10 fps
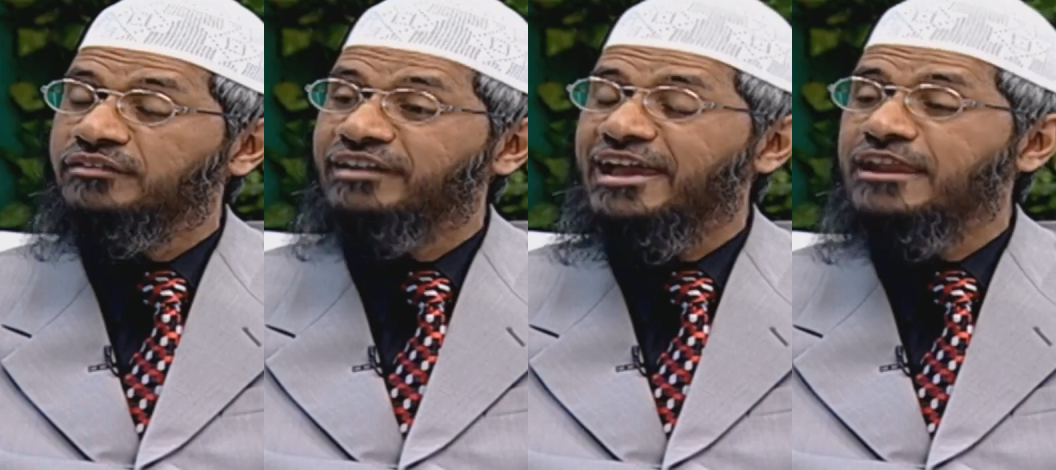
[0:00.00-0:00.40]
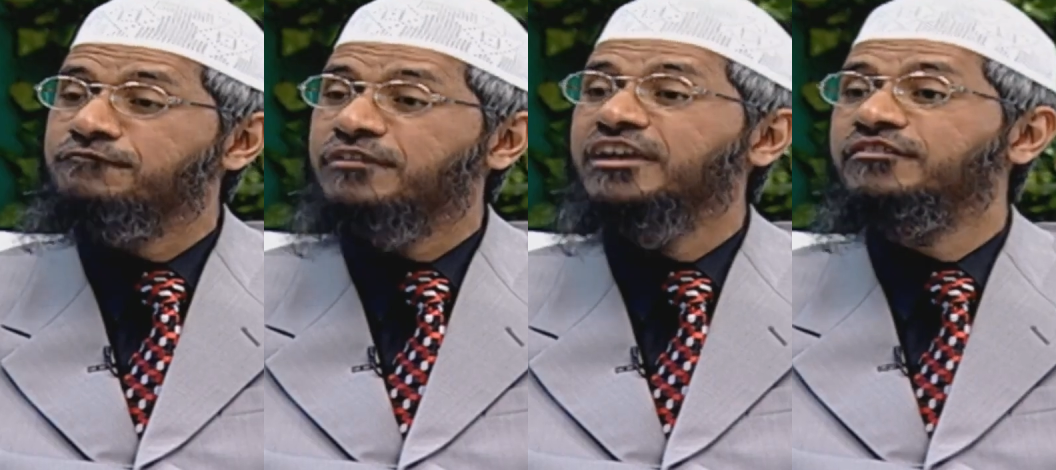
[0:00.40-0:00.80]
try and
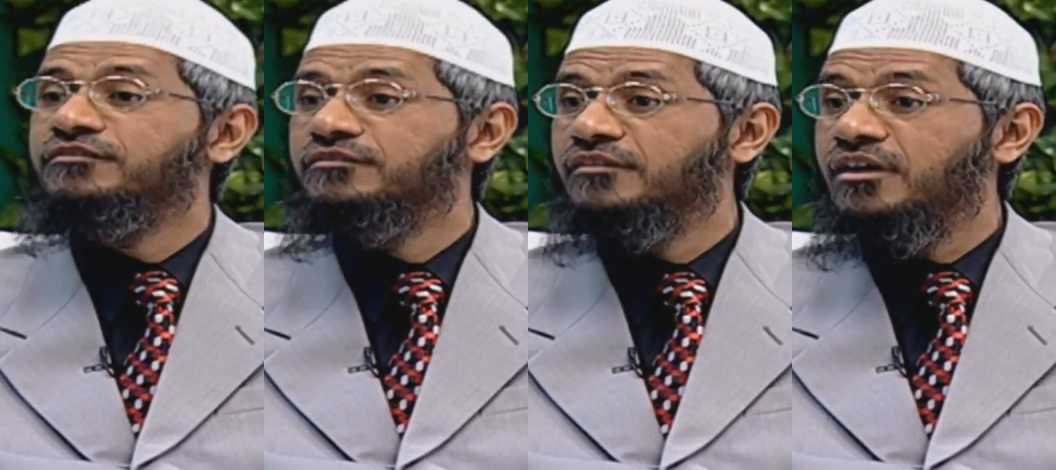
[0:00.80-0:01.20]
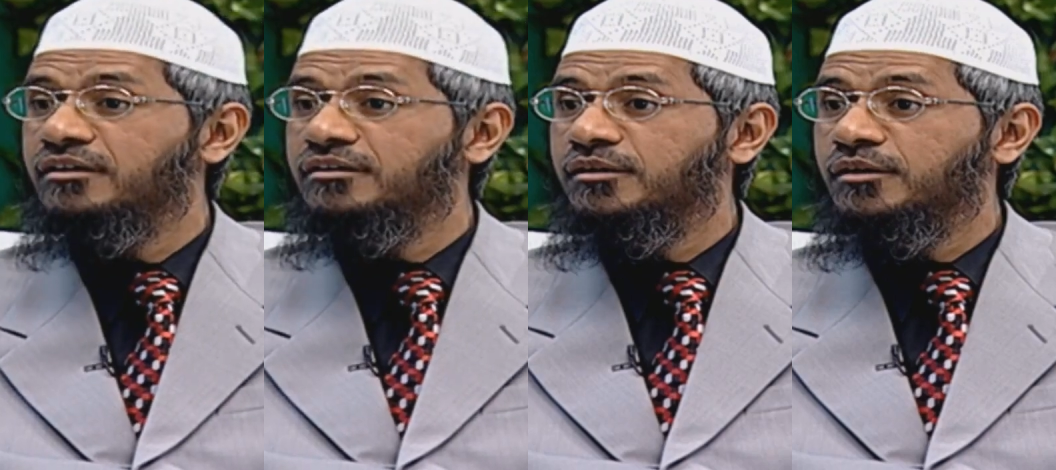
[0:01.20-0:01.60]
forgive
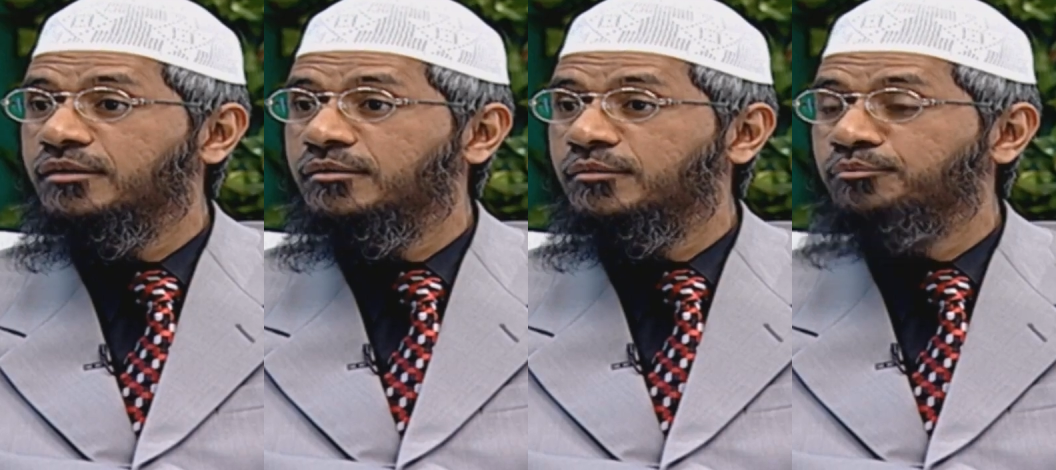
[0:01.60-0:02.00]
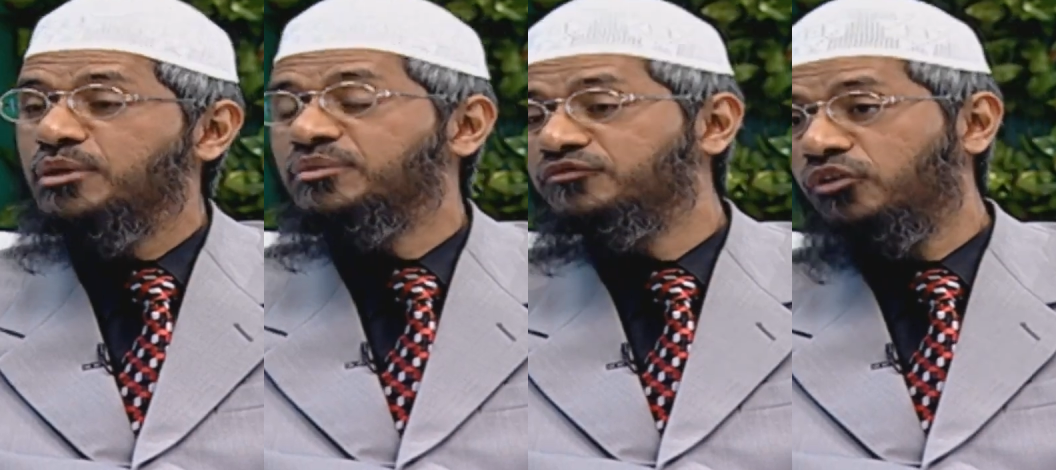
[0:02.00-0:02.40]
people's